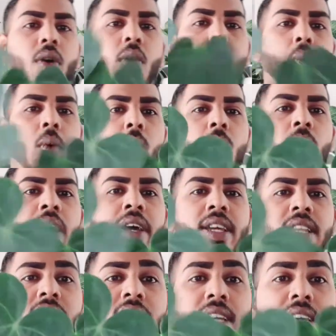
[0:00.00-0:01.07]
quite
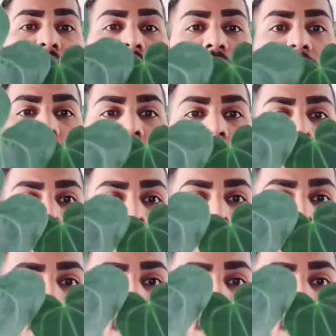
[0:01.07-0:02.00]
a nice looking